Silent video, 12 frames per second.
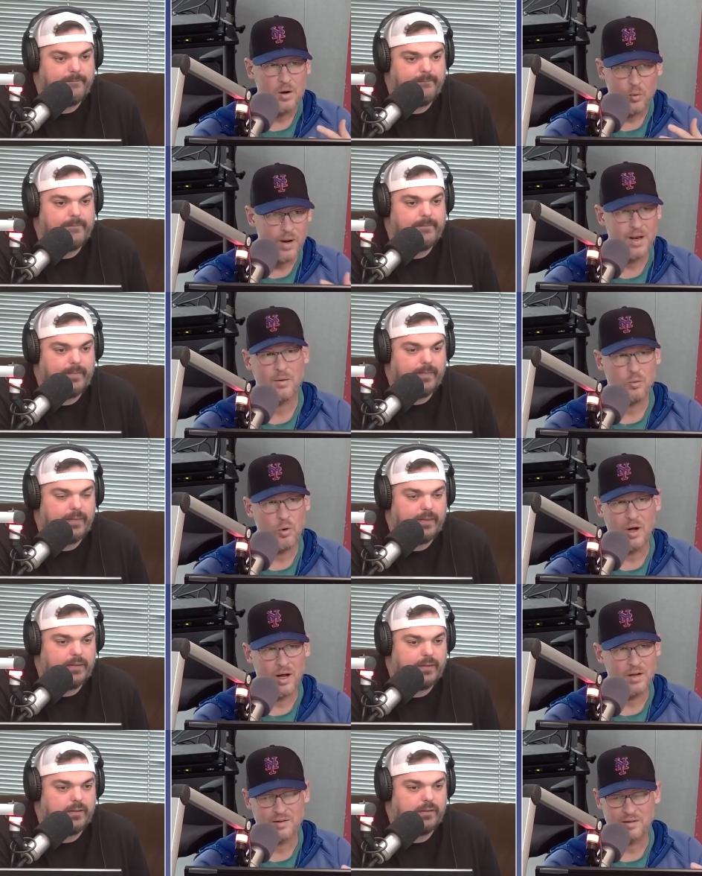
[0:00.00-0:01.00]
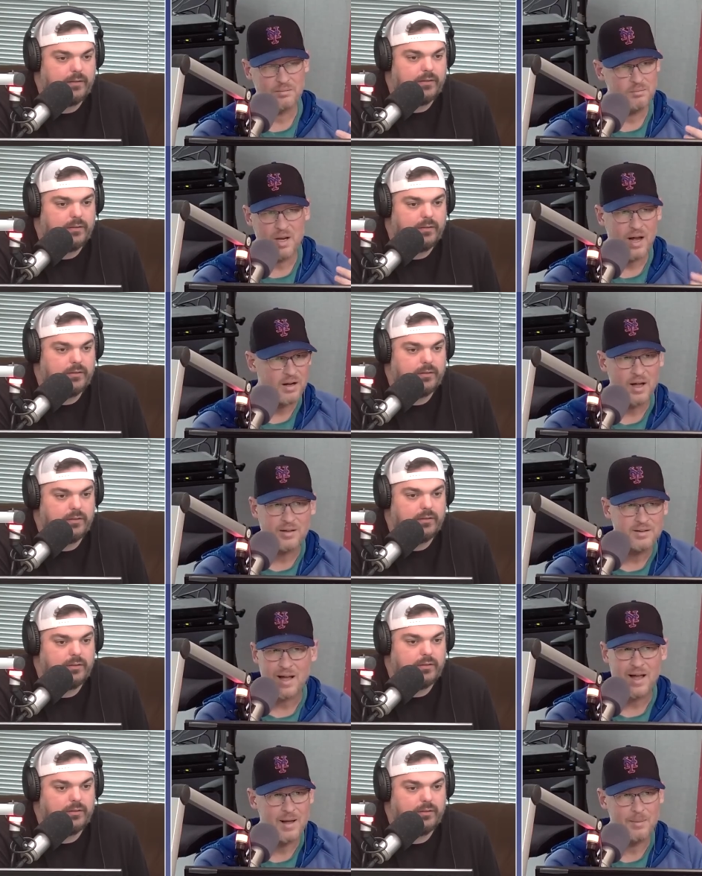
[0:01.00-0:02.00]
Speaker 1: when it was nut cutting
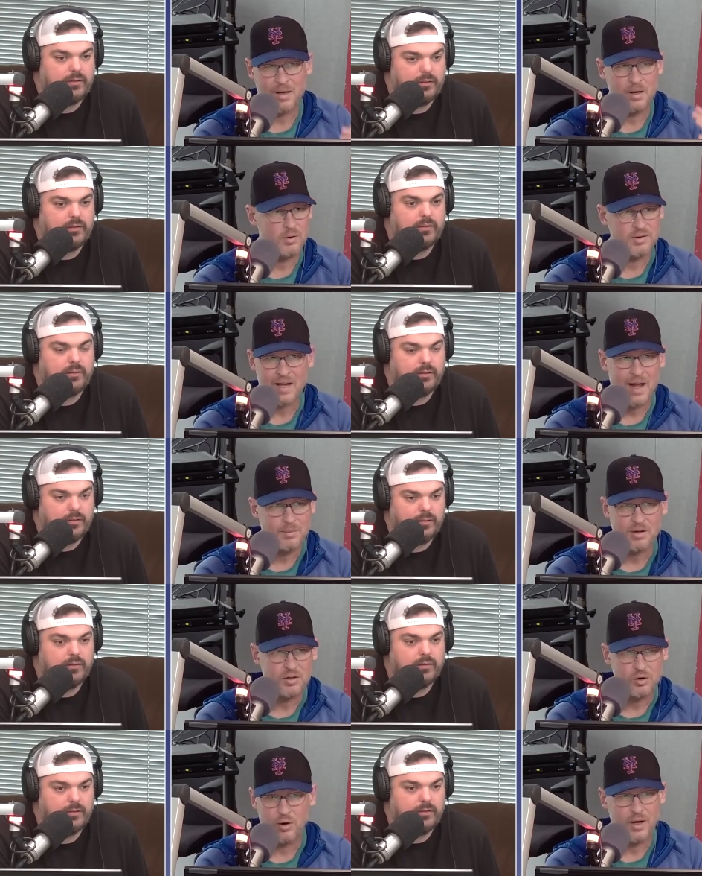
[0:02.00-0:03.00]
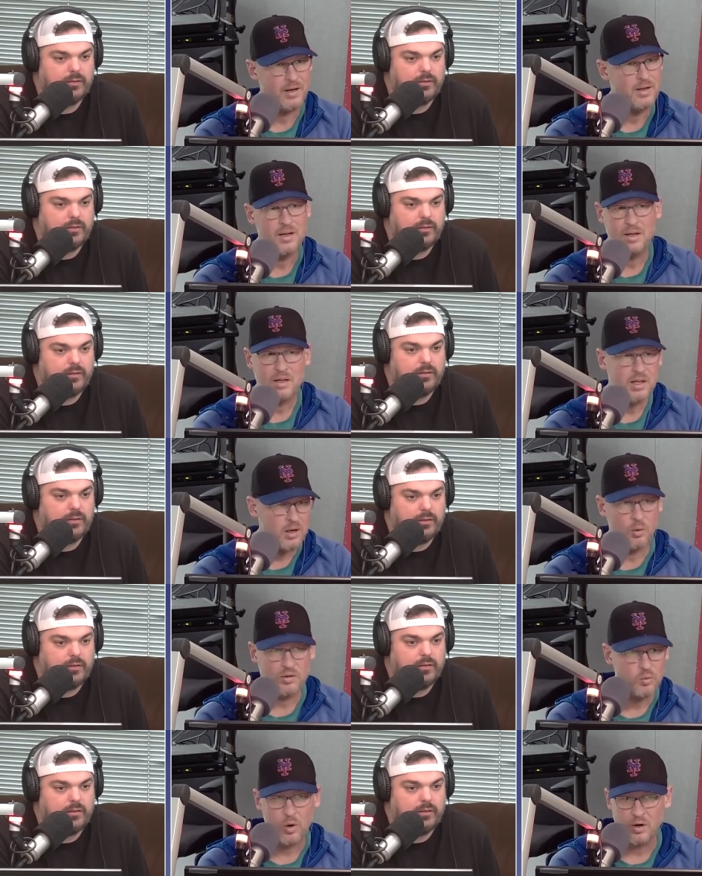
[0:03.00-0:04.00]
time and it was time to do it, he
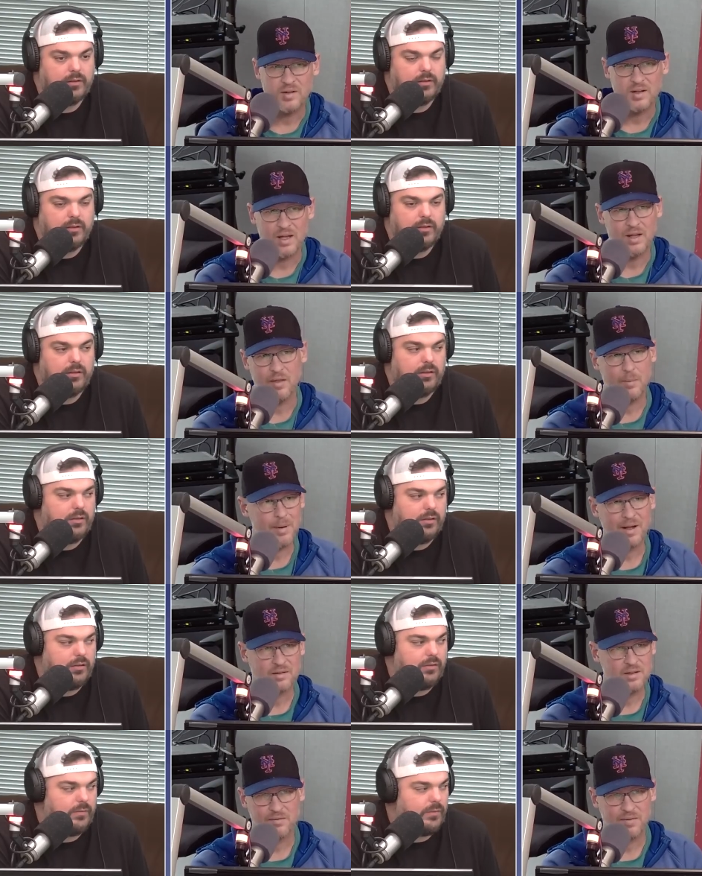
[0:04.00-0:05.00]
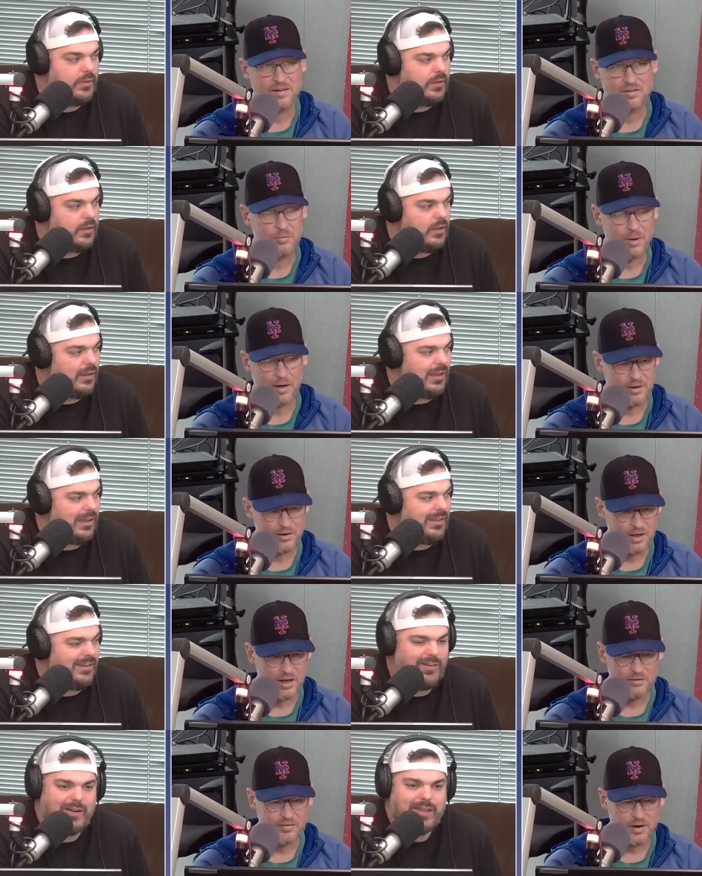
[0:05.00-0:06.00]
was once again the best defensive player in the
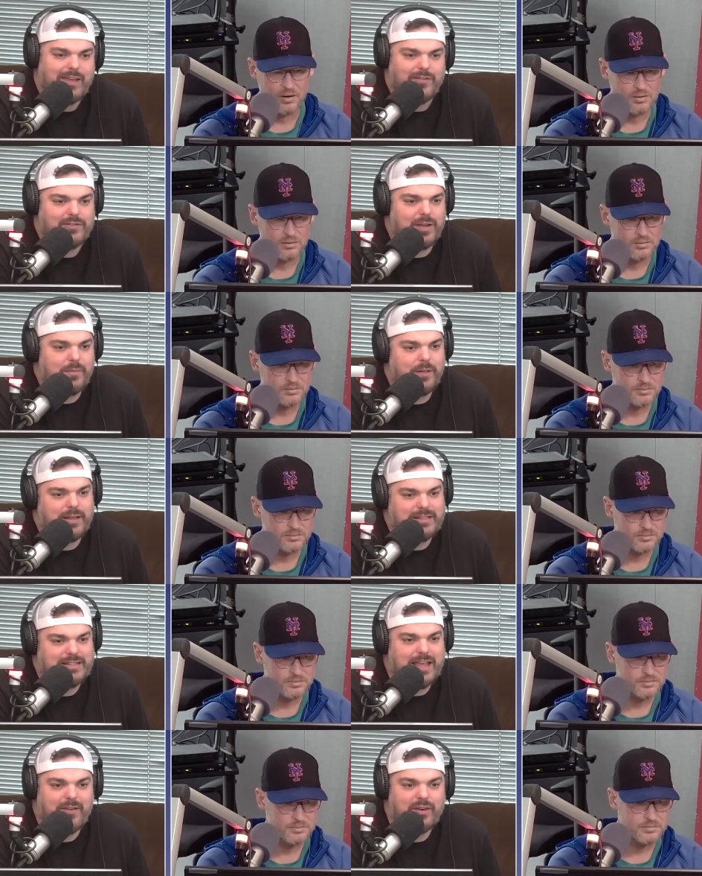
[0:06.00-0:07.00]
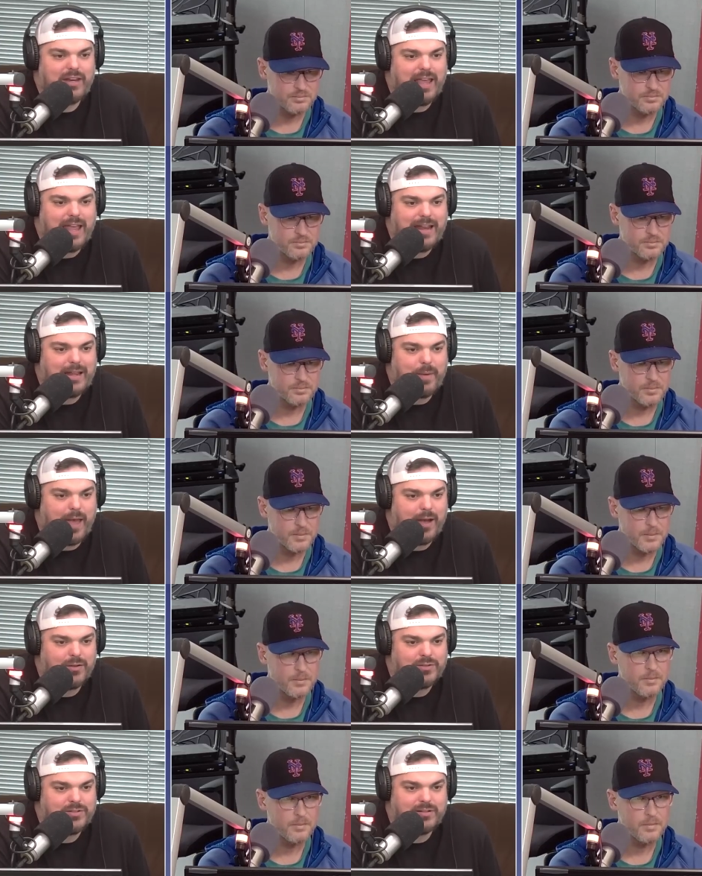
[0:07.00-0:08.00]
NFL.
Speaker 2: Dude, he gives up like 70, 80
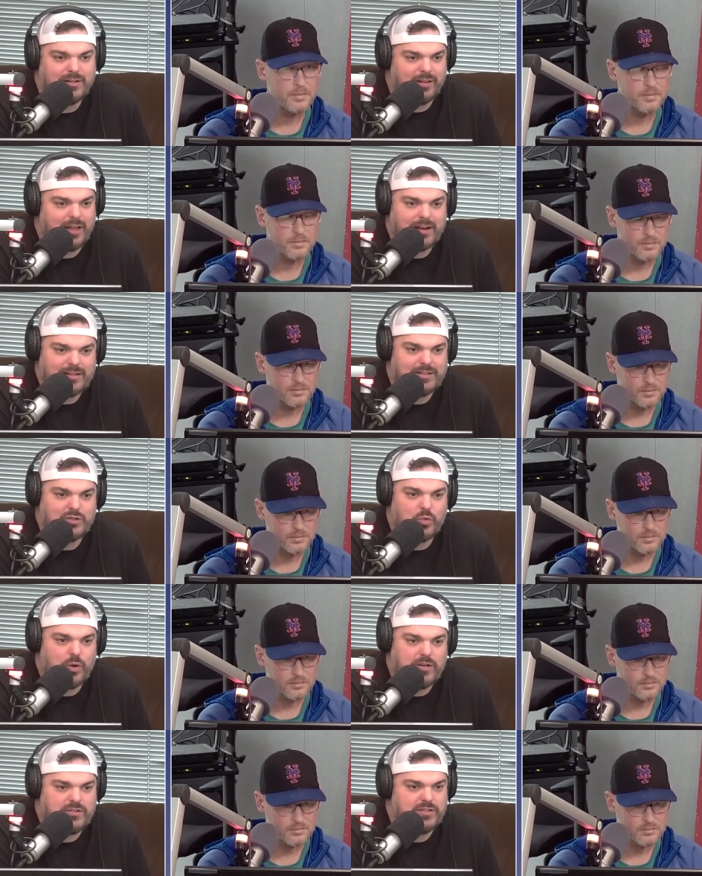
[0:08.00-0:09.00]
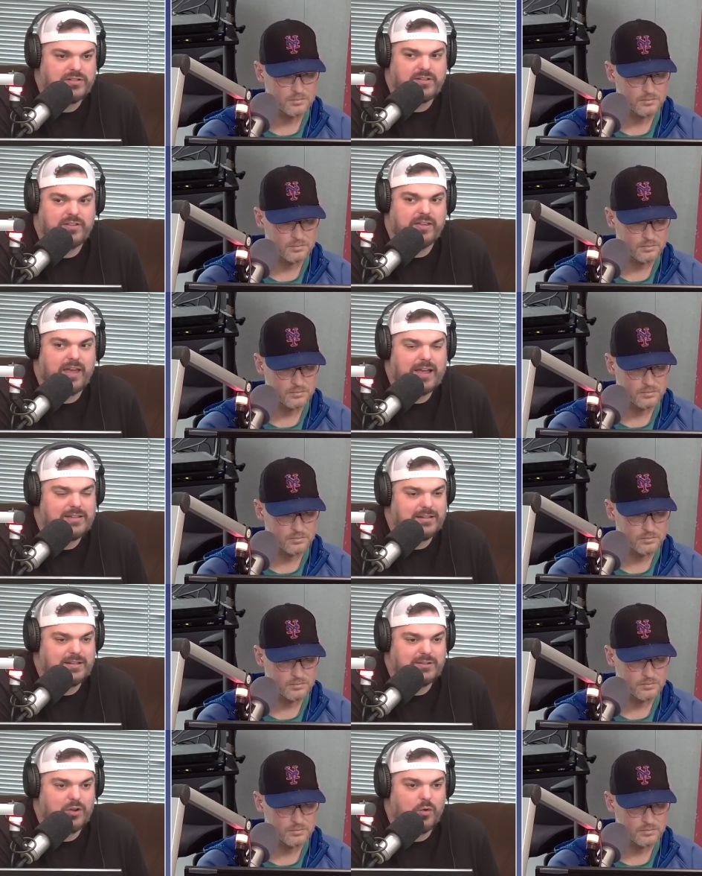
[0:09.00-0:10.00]
pounds in a lot of situations to the guys
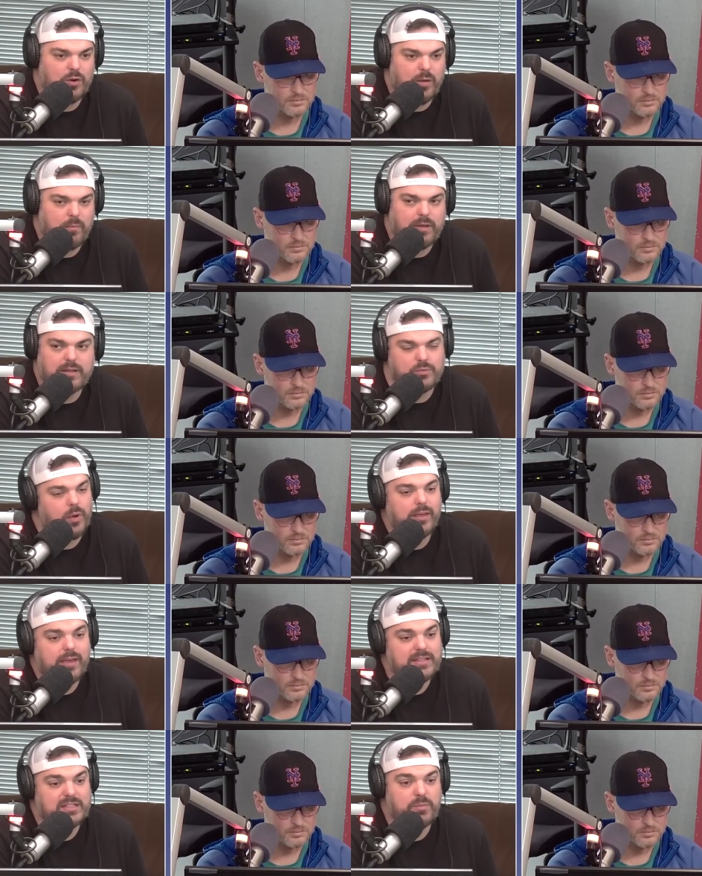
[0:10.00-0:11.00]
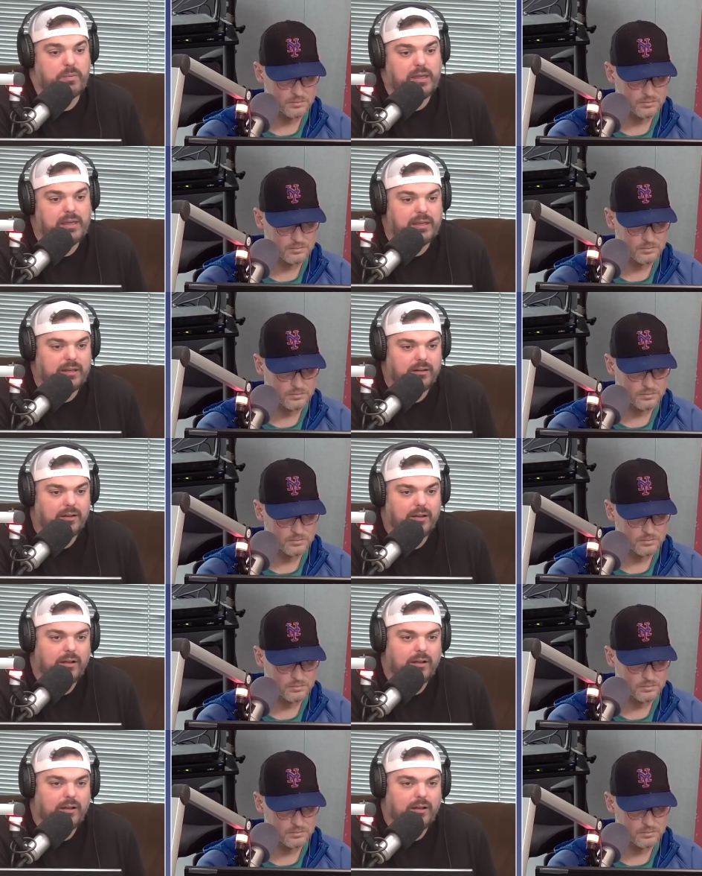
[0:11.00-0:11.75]
that he's going up against. While he has speed,